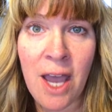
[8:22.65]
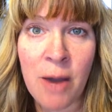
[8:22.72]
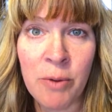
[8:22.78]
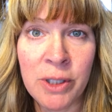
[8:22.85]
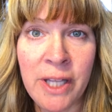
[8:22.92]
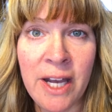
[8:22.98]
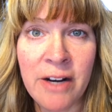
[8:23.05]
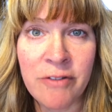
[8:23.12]
I
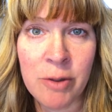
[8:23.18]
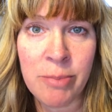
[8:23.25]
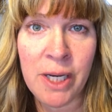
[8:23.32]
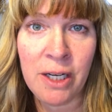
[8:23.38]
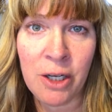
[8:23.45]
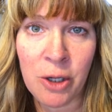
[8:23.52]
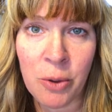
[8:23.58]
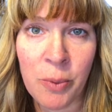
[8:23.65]
will let
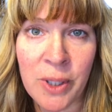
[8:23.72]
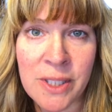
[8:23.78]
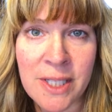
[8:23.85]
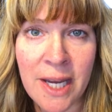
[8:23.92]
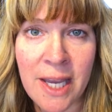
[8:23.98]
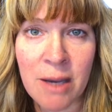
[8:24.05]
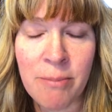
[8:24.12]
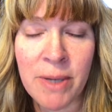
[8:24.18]
everybody know once
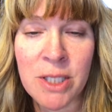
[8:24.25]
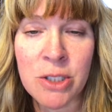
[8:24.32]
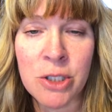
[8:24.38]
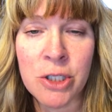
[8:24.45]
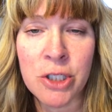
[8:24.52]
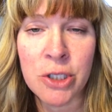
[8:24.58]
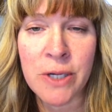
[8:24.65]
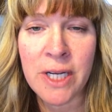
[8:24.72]
I get my
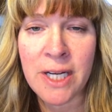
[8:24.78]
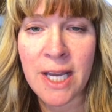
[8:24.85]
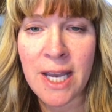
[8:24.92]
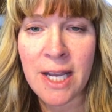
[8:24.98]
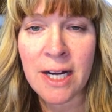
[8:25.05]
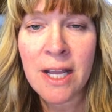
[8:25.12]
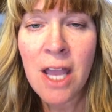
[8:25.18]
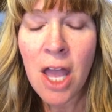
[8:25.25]
surgery
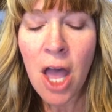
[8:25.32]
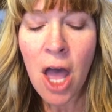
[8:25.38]
date.